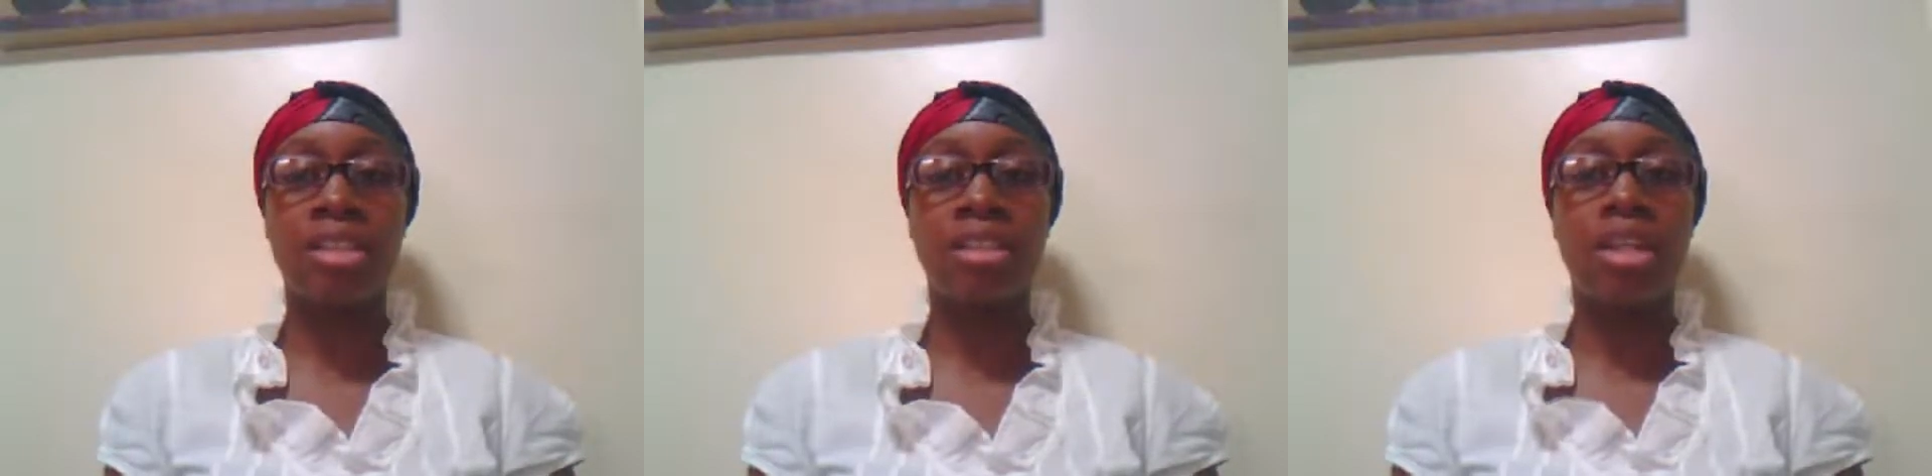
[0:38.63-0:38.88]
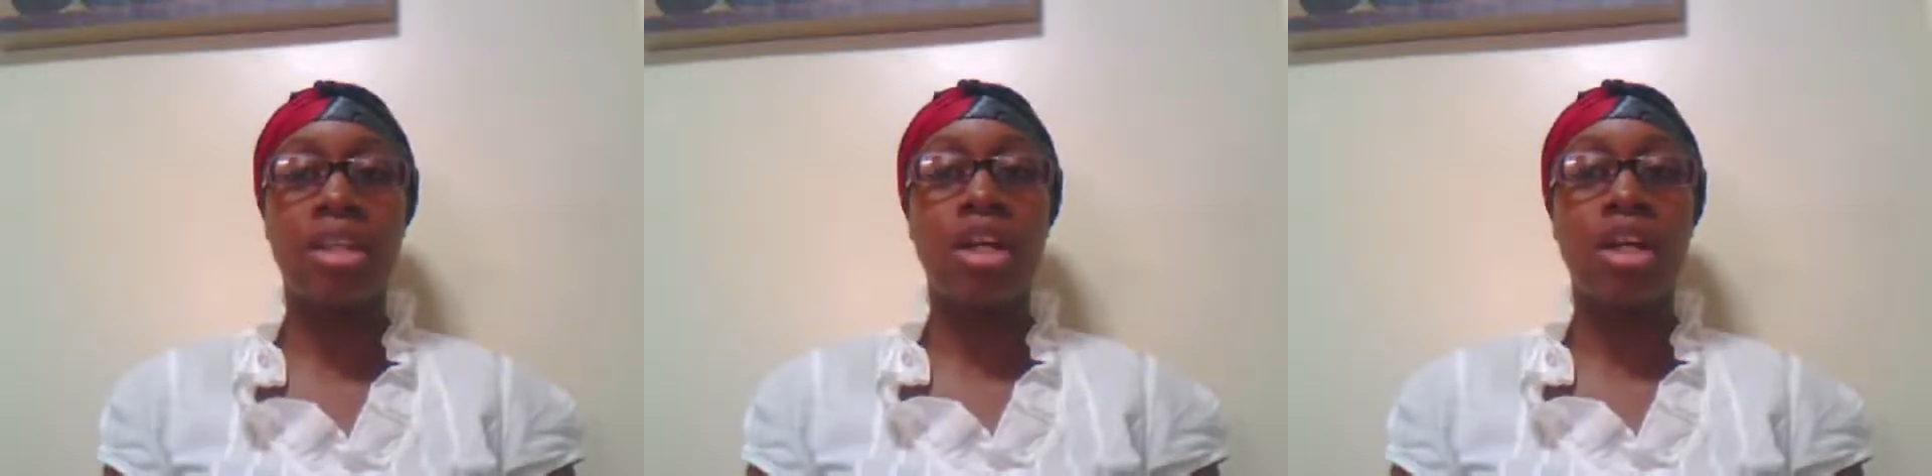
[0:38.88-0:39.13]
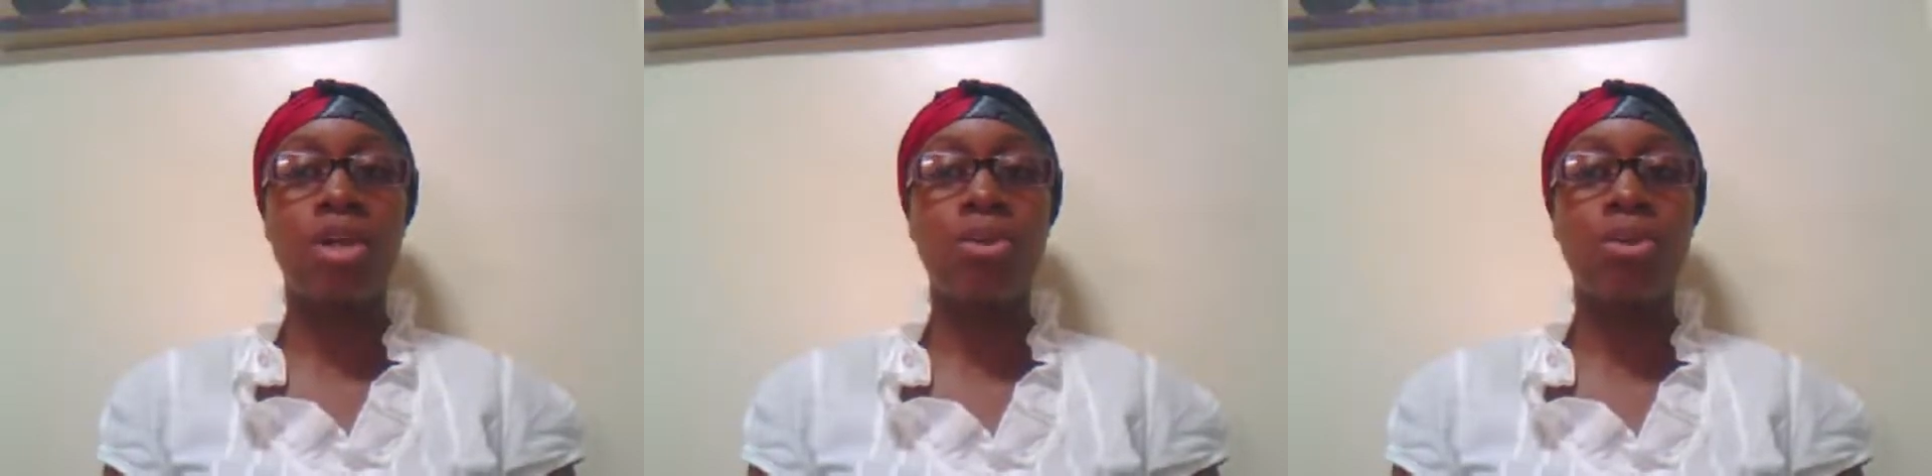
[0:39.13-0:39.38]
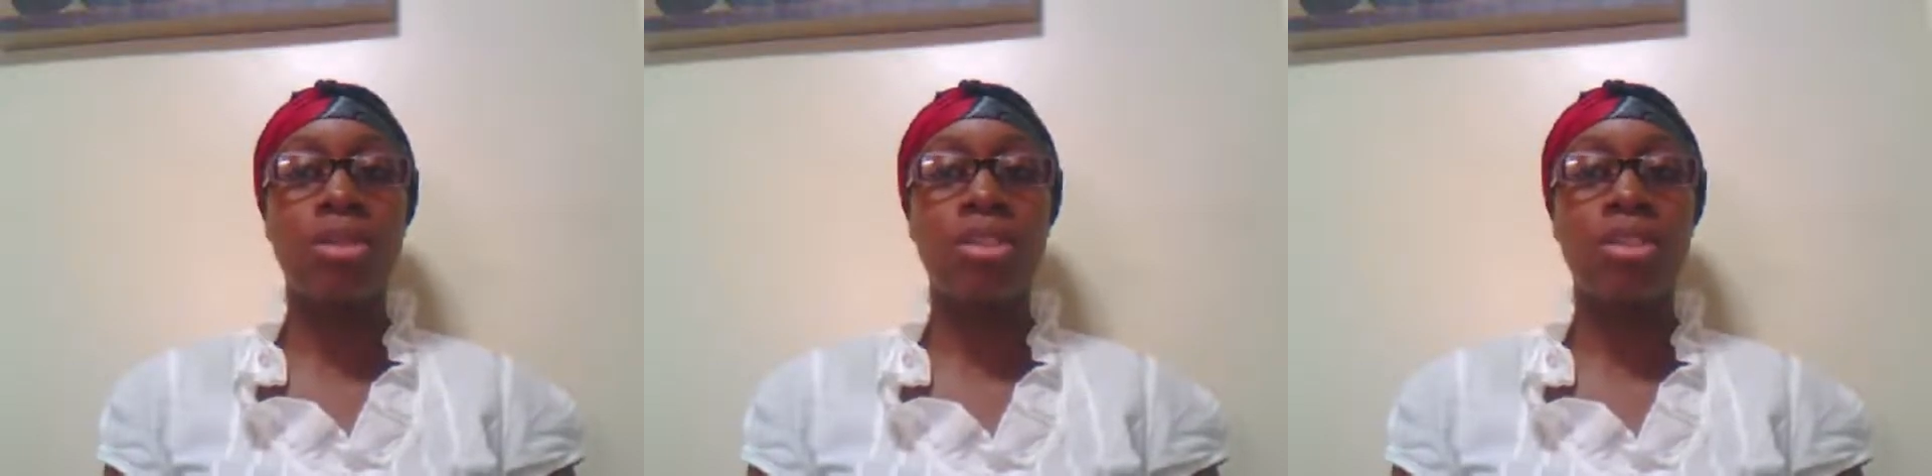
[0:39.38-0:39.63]
include the
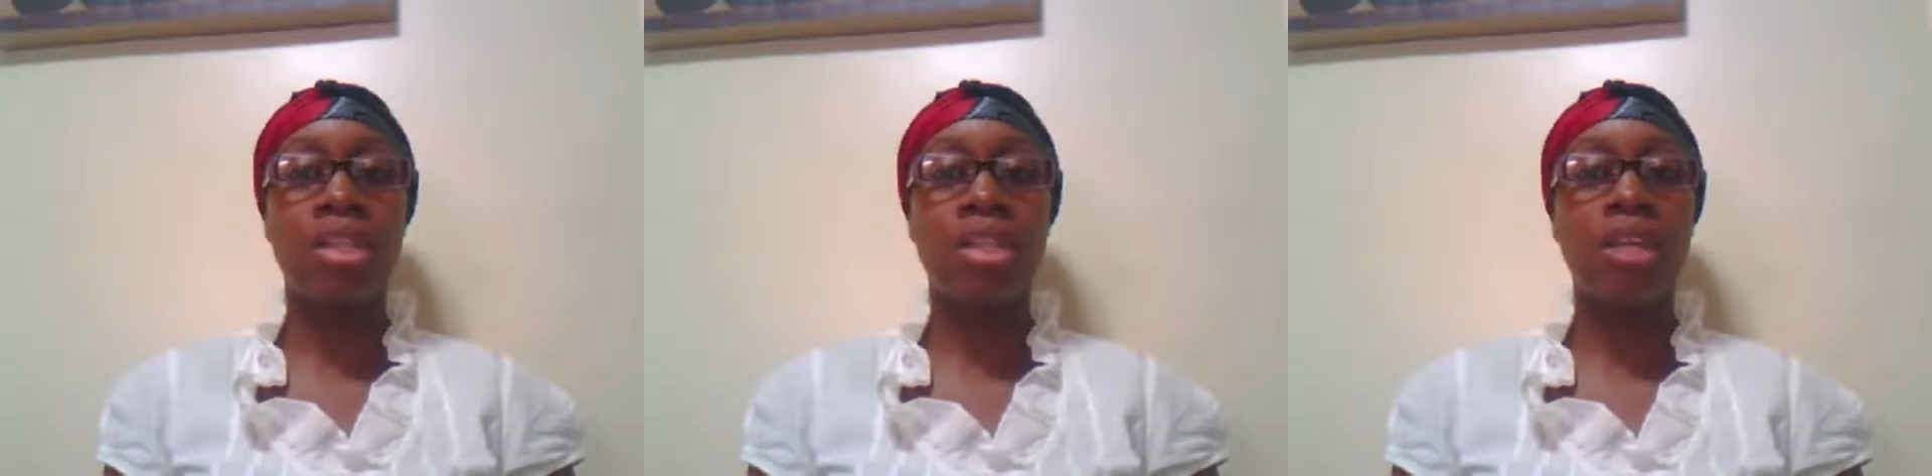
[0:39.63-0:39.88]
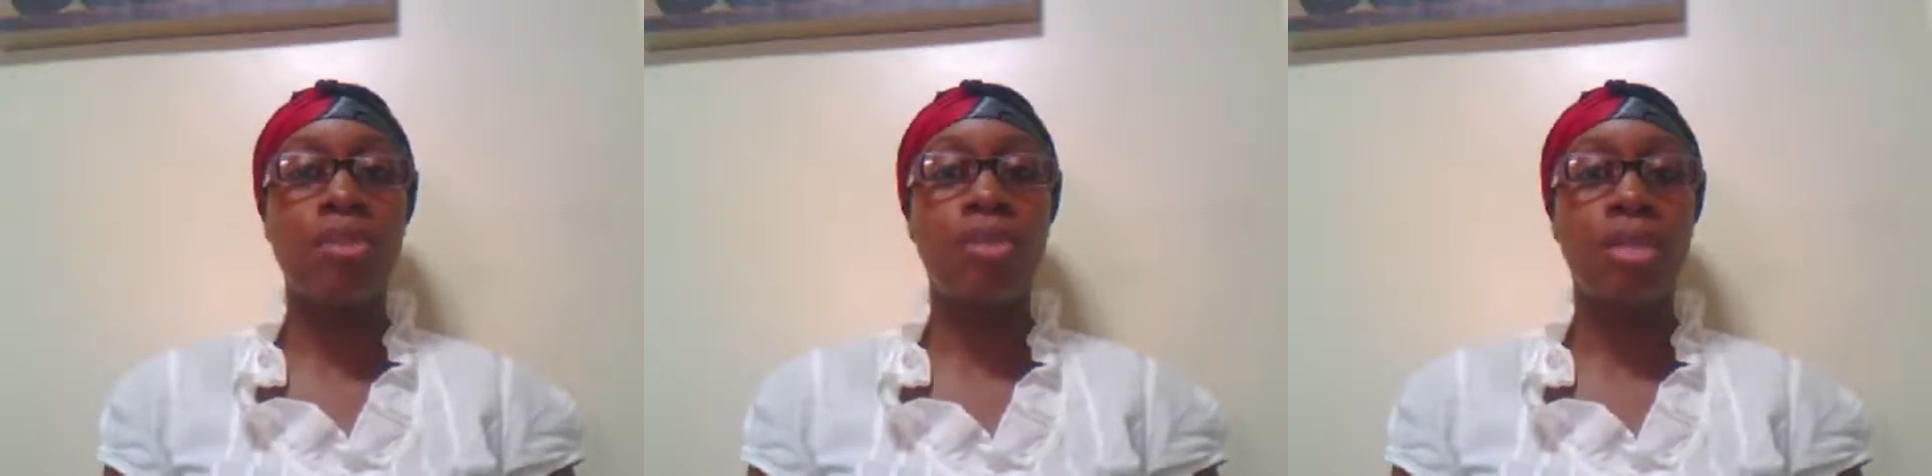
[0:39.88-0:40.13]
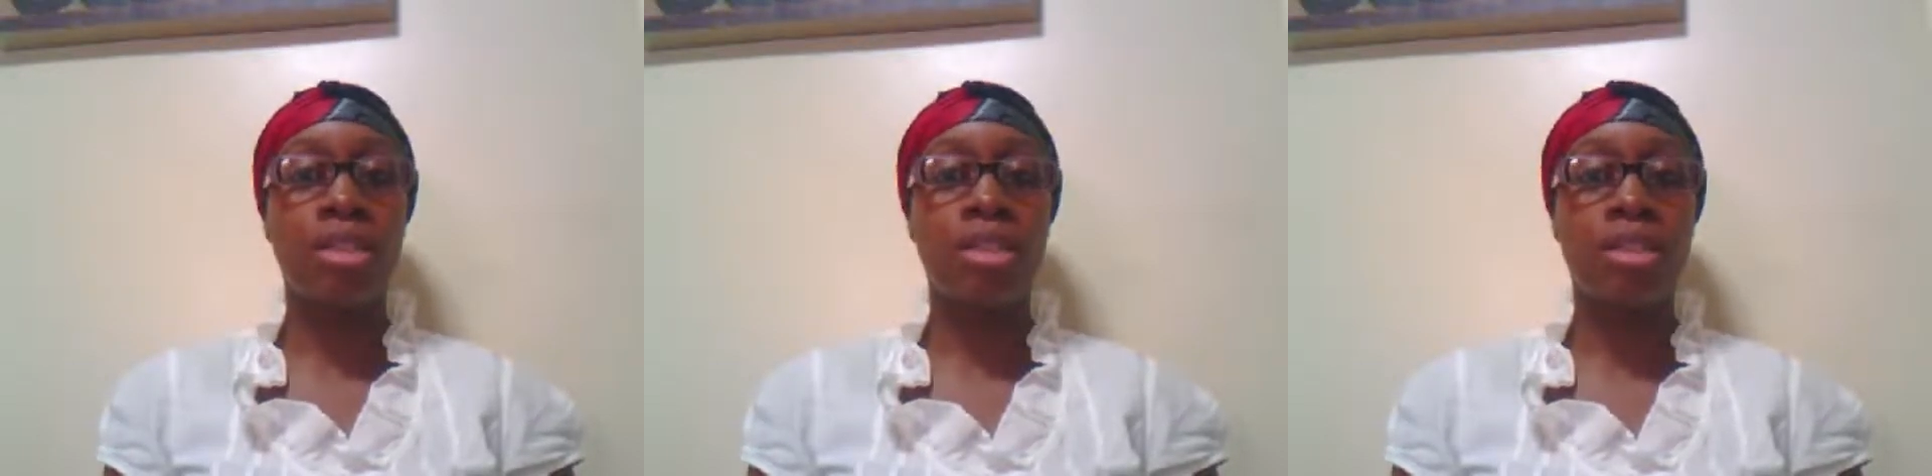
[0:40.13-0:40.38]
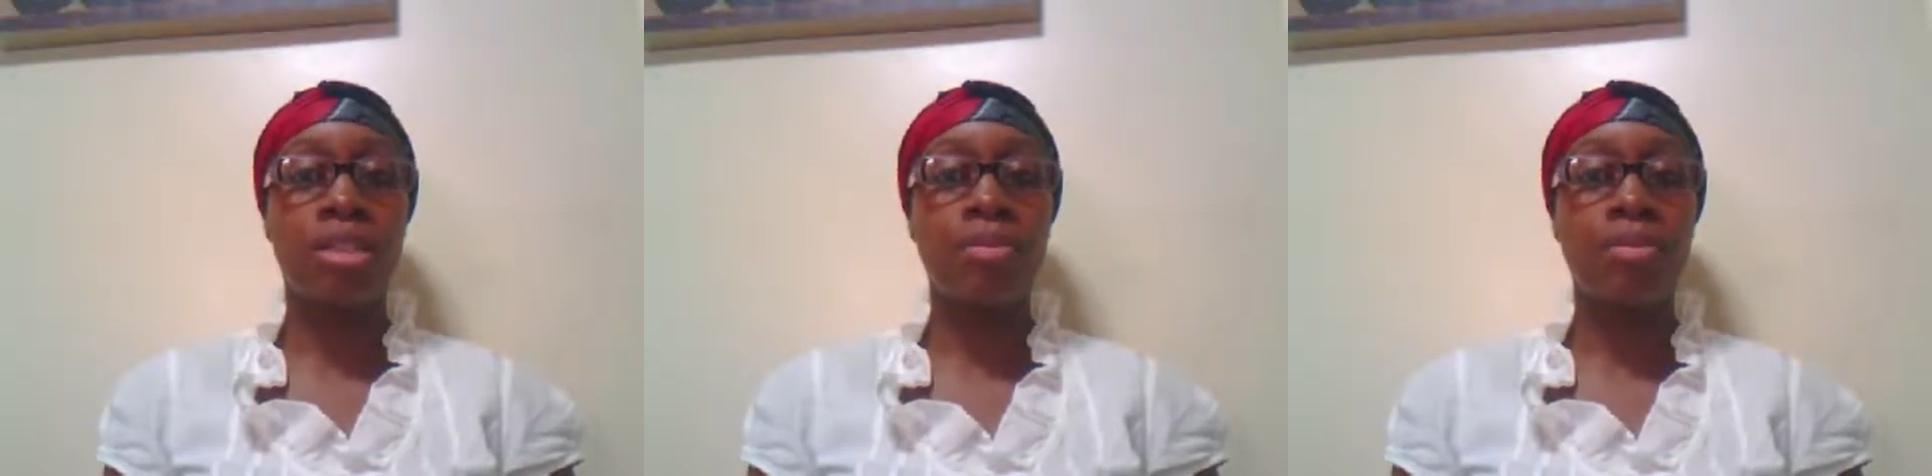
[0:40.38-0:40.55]
city of Olinda,